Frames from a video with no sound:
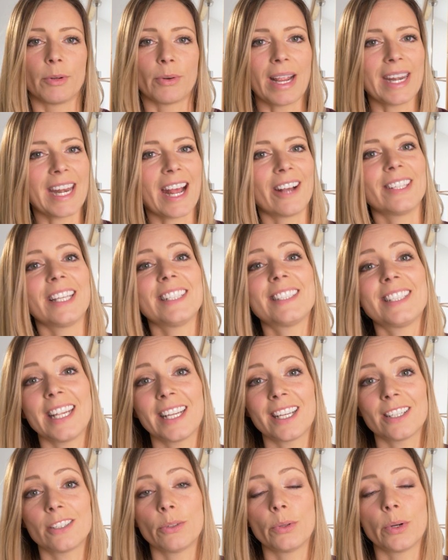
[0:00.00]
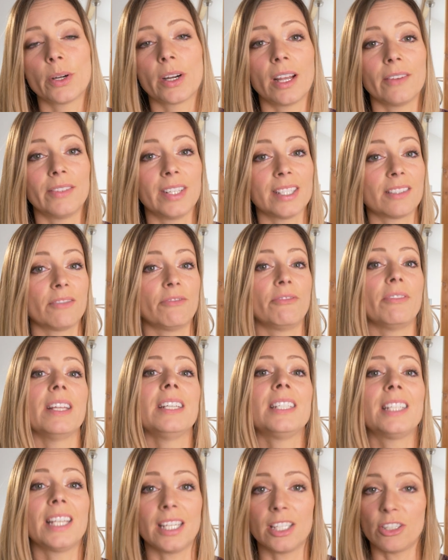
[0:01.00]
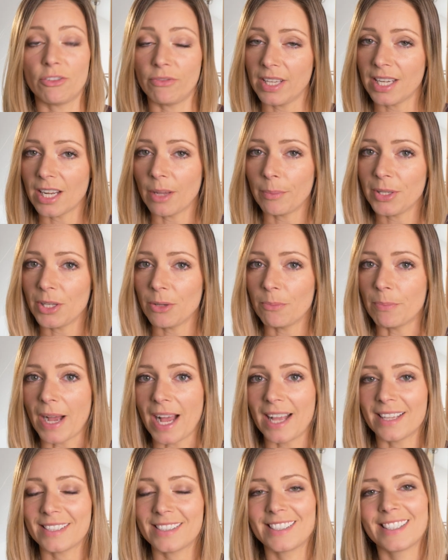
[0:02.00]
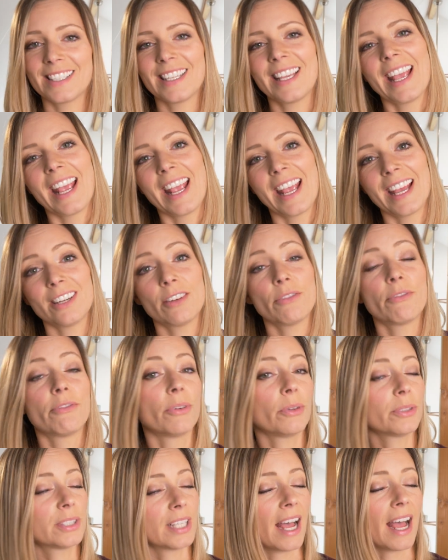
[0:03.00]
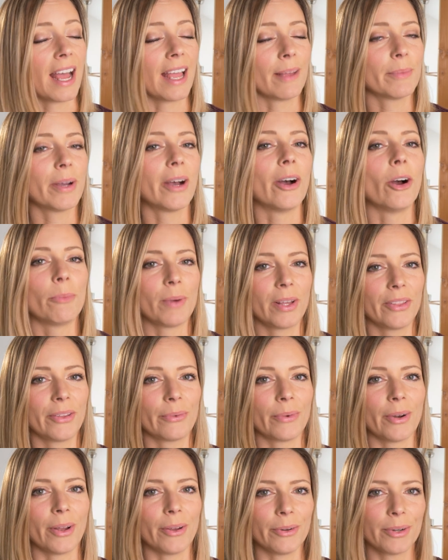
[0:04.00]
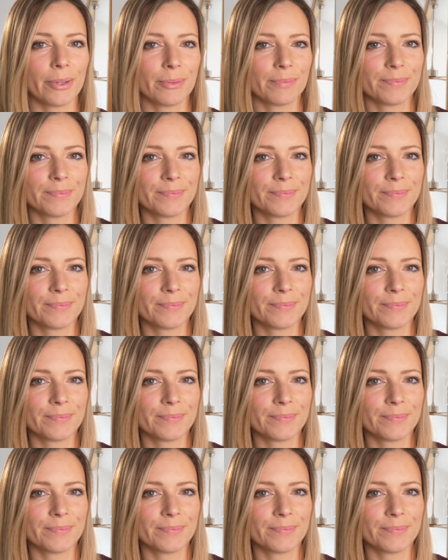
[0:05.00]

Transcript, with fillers: But right now, let's take a tour of this vintage VW bus and full-time home on the road.